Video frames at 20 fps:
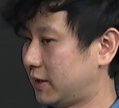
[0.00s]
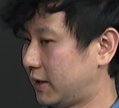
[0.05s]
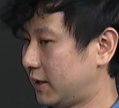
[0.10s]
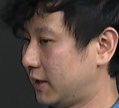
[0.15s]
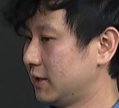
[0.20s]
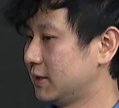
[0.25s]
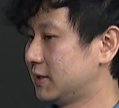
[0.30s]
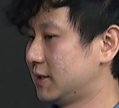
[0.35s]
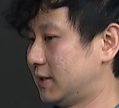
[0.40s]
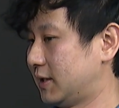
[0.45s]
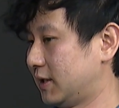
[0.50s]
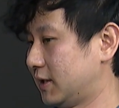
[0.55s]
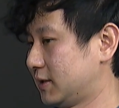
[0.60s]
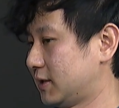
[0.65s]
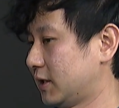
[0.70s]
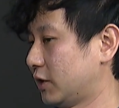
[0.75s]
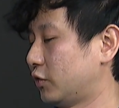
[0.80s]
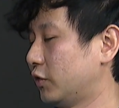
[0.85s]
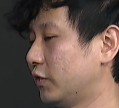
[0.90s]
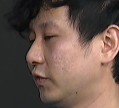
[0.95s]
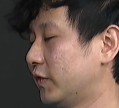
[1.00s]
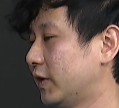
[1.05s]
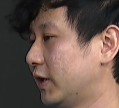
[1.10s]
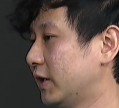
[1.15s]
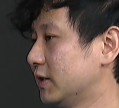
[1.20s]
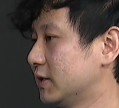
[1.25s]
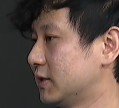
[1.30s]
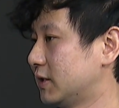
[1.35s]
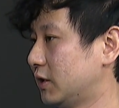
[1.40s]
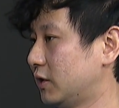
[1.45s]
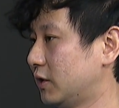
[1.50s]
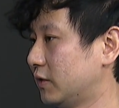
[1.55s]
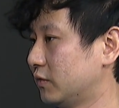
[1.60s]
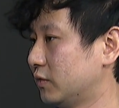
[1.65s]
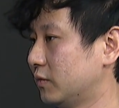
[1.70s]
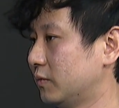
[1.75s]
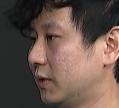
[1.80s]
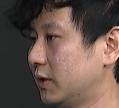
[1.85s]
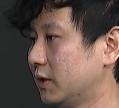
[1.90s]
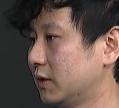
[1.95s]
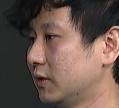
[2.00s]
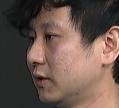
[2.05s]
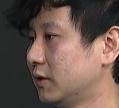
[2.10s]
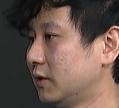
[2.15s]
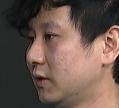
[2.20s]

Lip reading: is that sacrifice that you have to make.